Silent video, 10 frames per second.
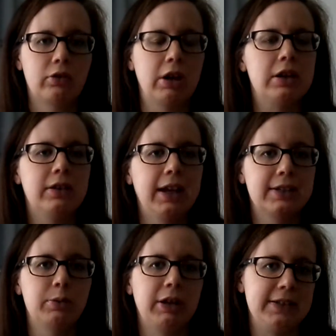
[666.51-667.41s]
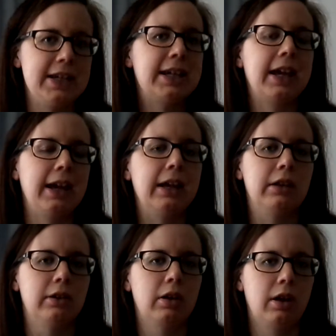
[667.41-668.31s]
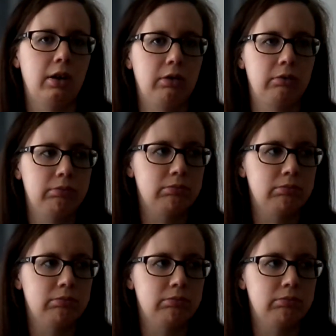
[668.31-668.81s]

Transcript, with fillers: right, next when I take it in, I'll.